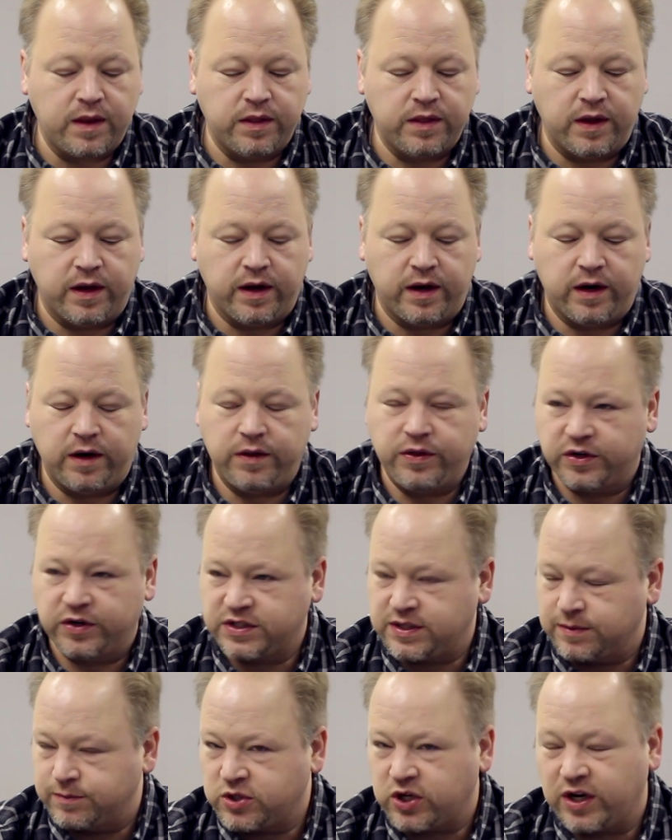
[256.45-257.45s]

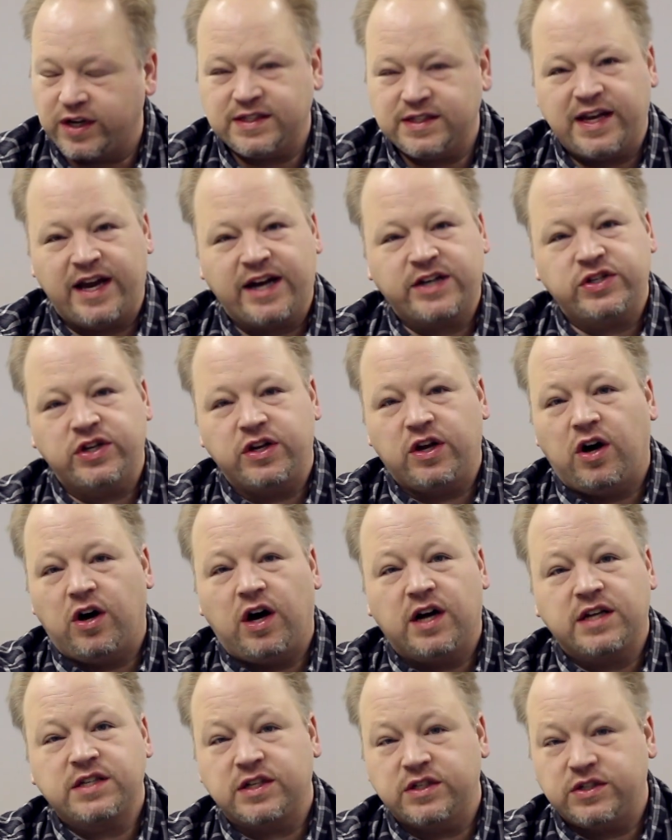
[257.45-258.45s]
There's some transaction
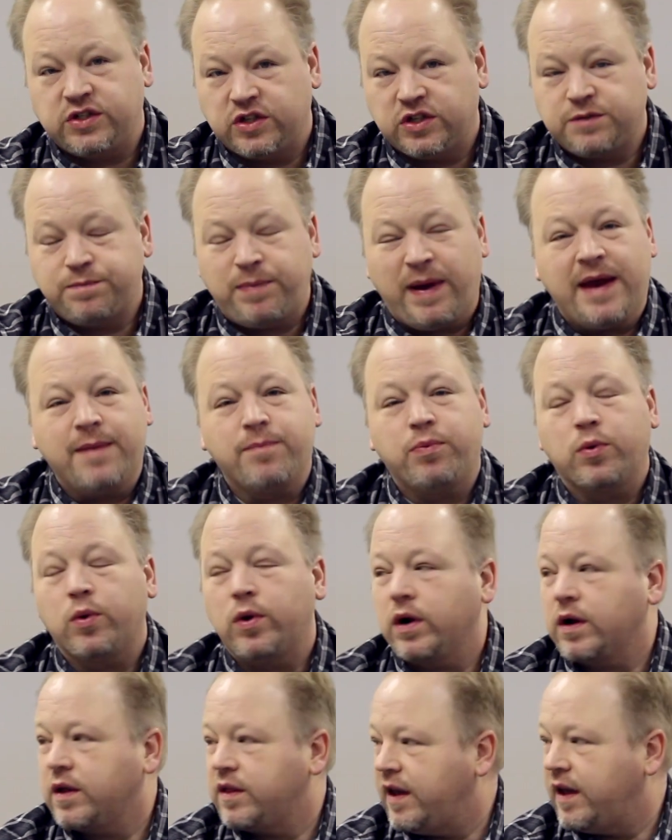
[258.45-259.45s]
costs because there's
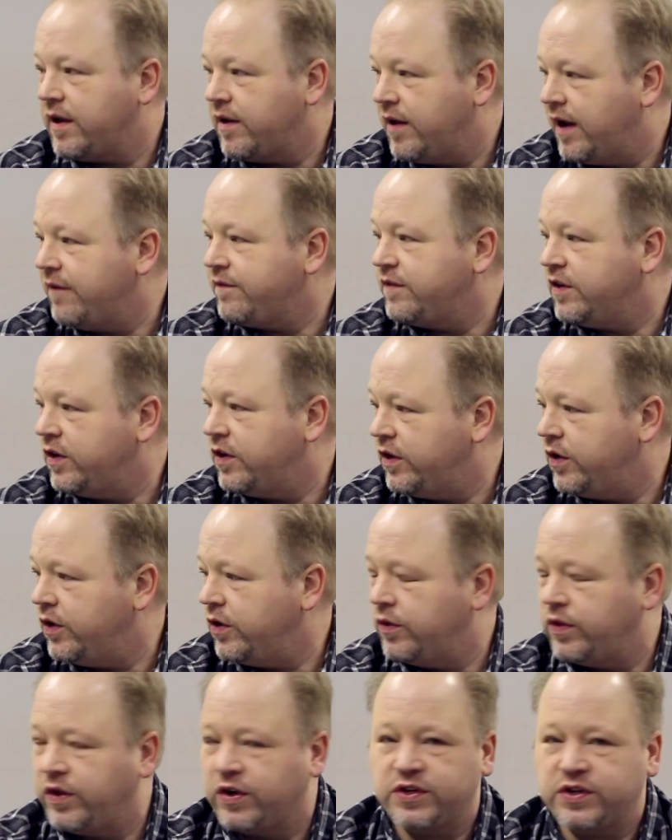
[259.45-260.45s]
paperwork that you have to
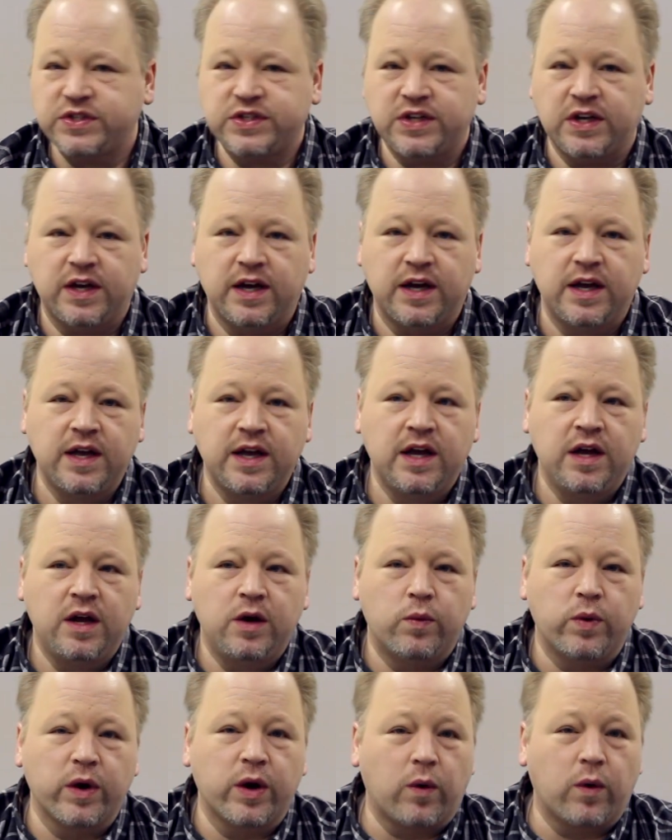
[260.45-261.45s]
do. There's a
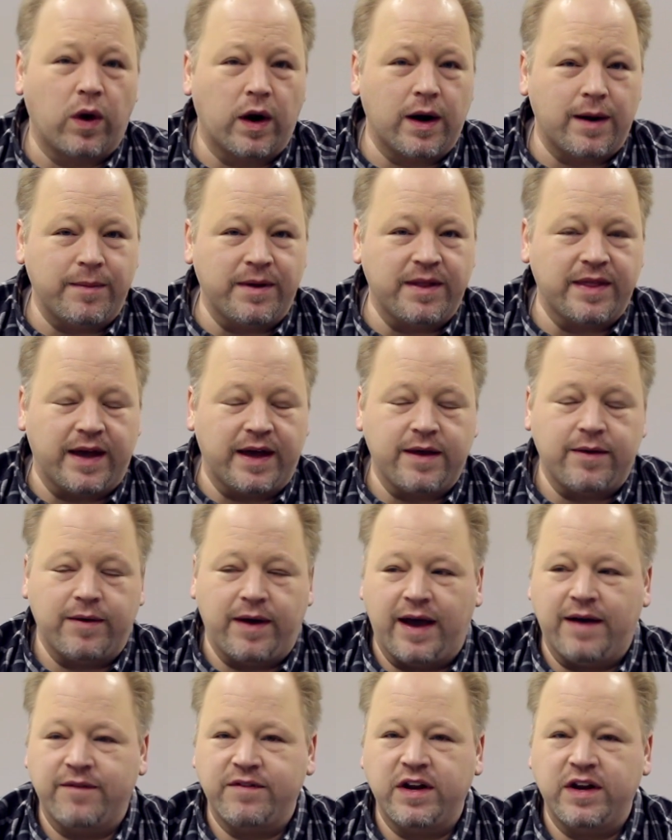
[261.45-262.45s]
requirement that you
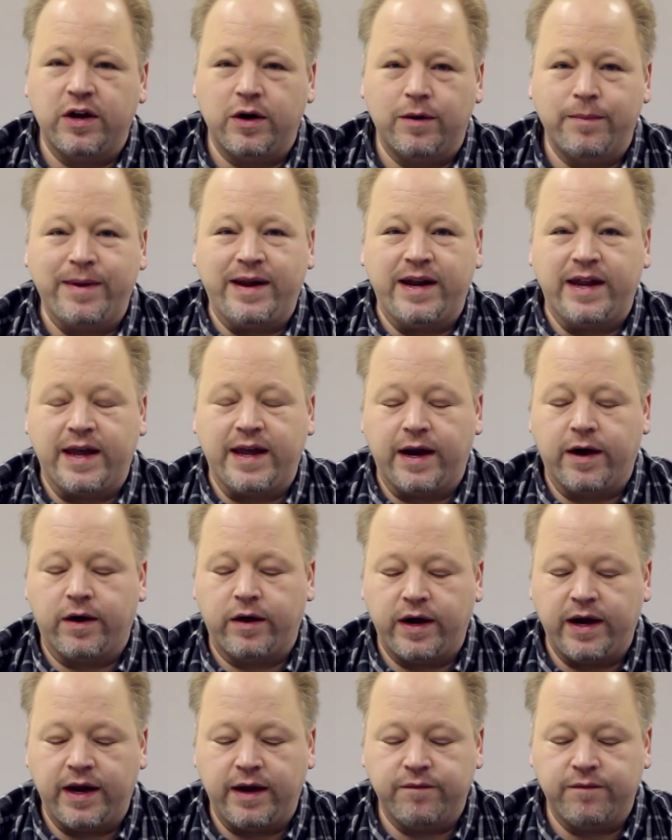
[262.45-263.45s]
have an
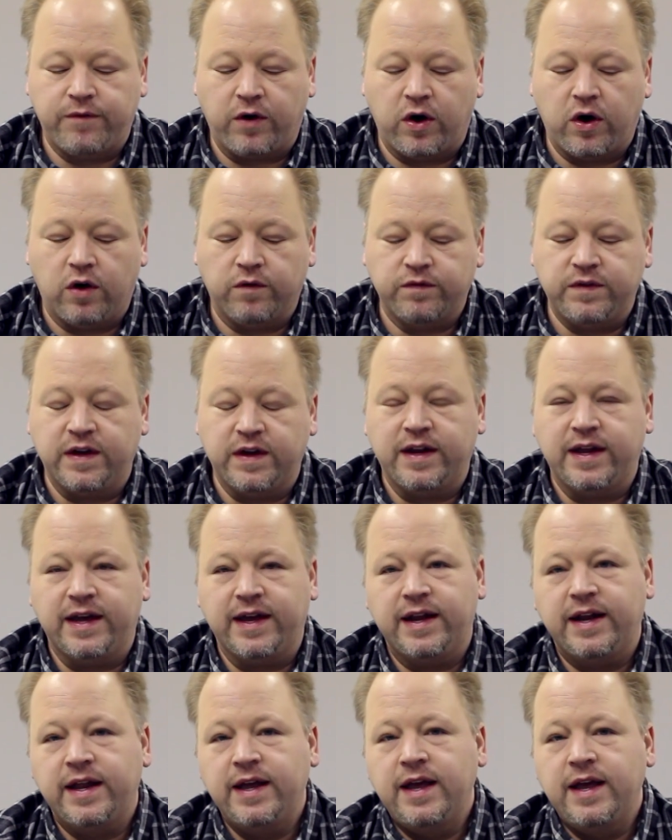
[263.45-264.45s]
intermediary involved in
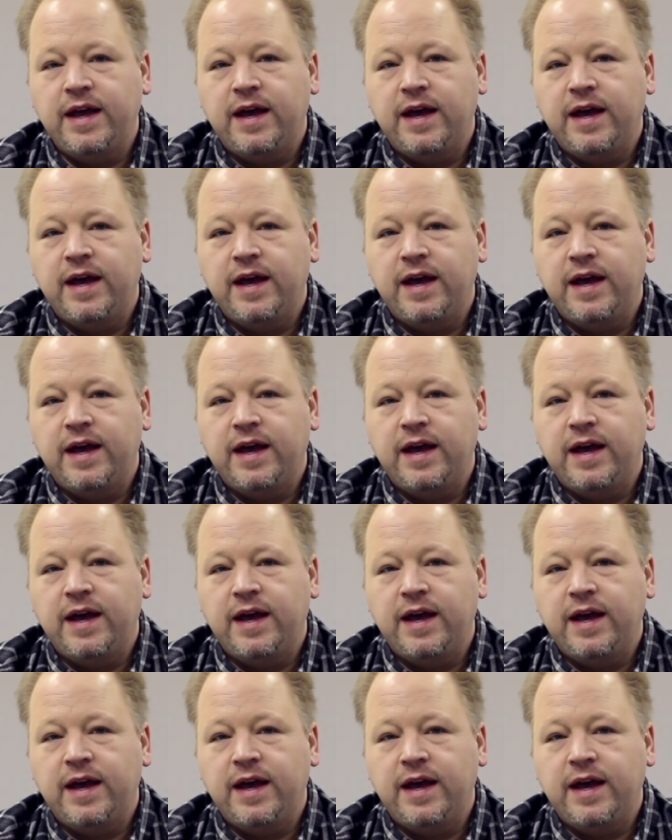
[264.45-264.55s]
it.